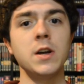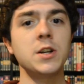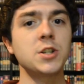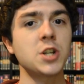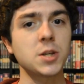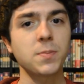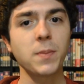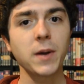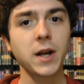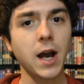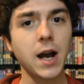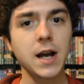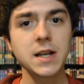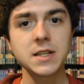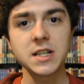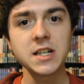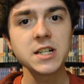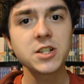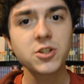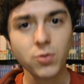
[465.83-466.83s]
Just
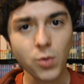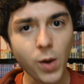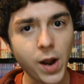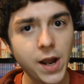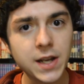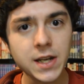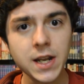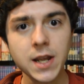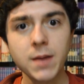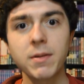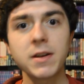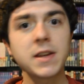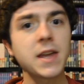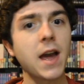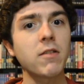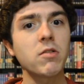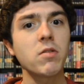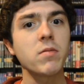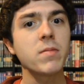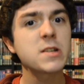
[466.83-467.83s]
because he trained him and
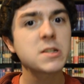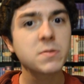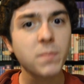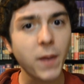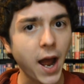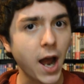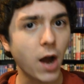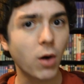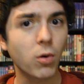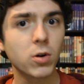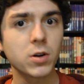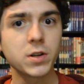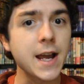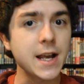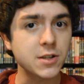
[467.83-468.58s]
gave him his power,